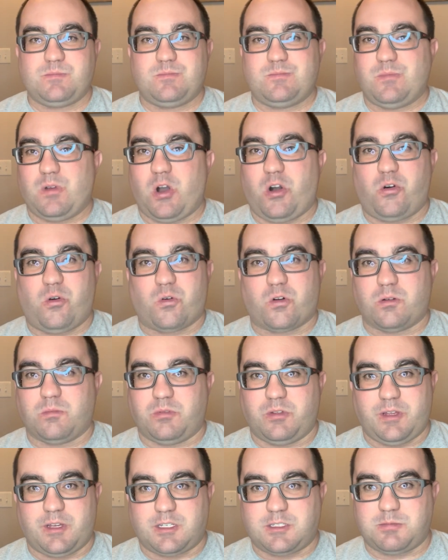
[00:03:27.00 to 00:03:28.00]

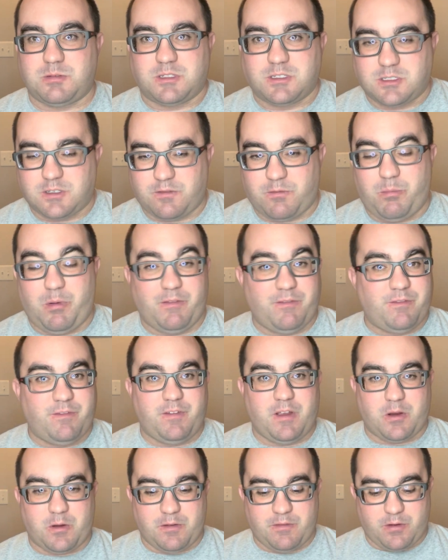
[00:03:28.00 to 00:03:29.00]
Horribly expensive, but
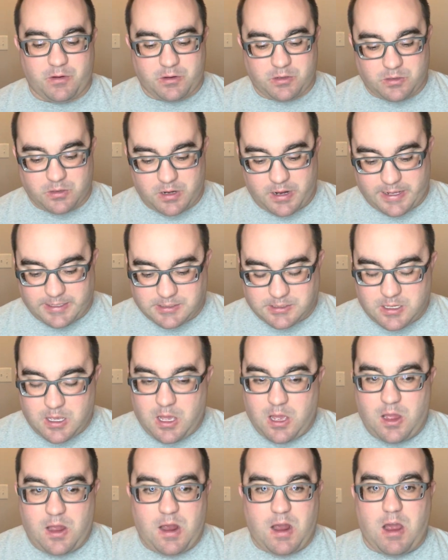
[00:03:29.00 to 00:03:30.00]
very, very good ice.
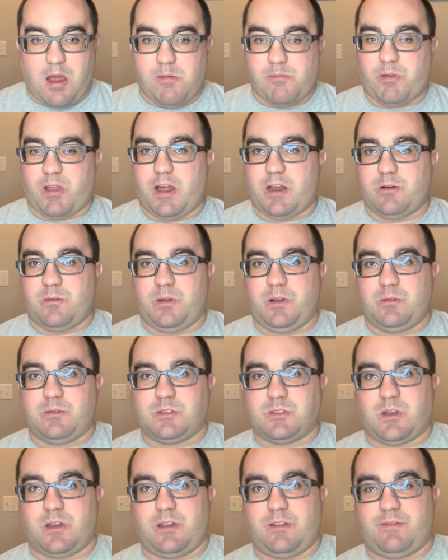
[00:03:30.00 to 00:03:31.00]
Got it when it was
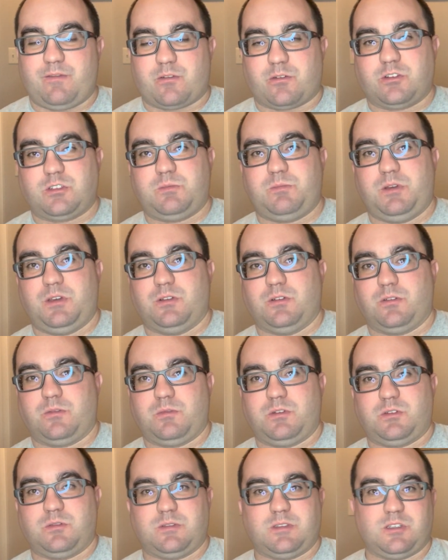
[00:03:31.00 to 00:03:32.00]
on First Build,
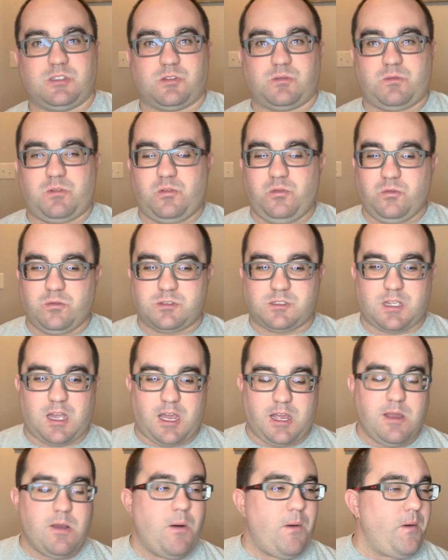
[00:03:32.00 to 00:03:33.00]
which was this cool
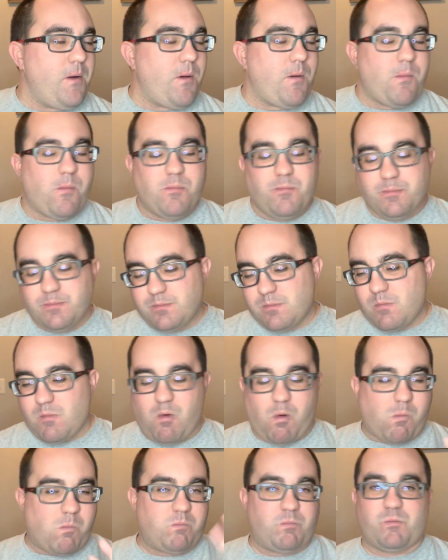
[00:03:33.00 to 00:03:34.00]
site.
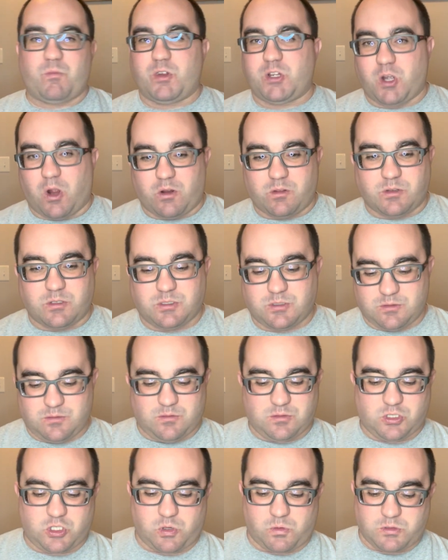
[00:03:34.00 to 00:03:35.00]
Regardless,
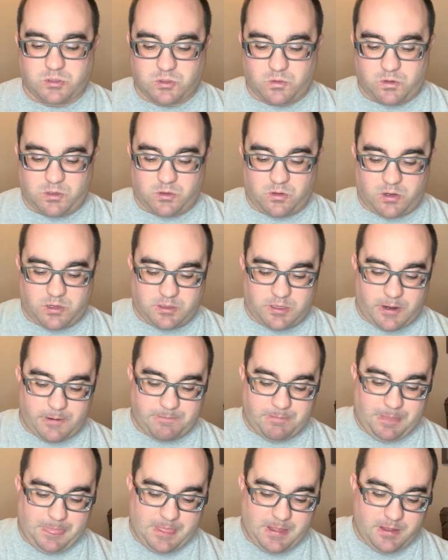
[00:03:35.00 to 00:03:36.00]
short story long there.
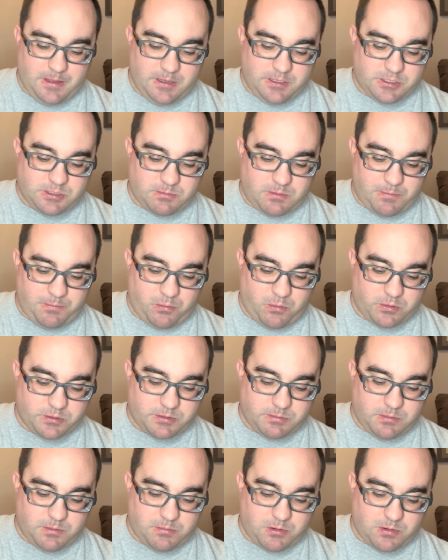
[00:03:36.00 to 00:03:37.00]
So I'm going to pour
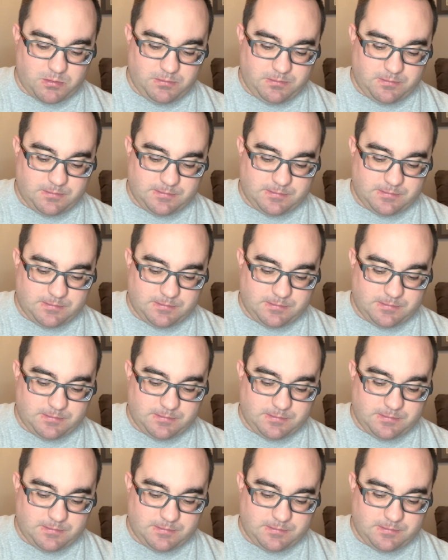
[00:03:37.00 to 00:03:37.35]
some of the bourbon.